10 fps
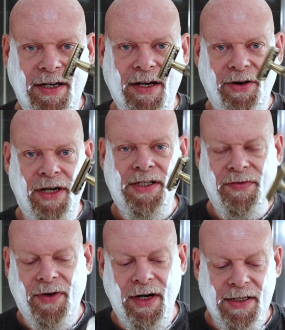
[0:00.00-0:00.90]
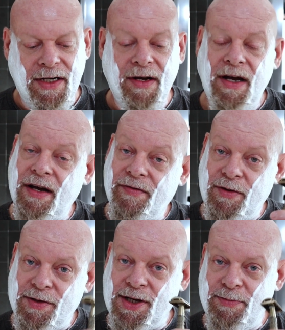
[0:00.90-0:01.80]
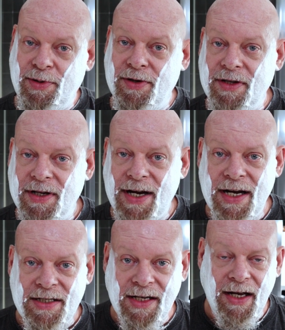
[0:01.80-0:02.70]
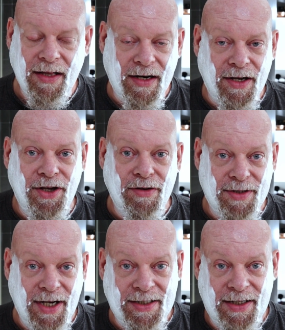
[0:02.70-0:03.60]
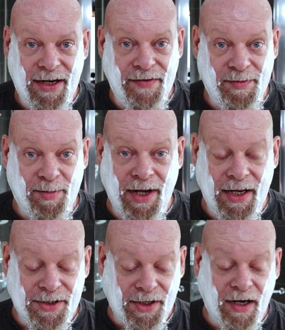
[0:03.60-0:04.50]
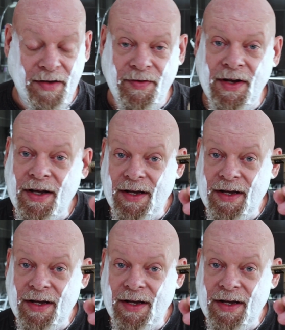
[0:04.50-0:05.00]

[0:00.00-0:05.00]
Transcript: an aggressive razor, and I've also put the Nacet that I used yesterday for my head shave.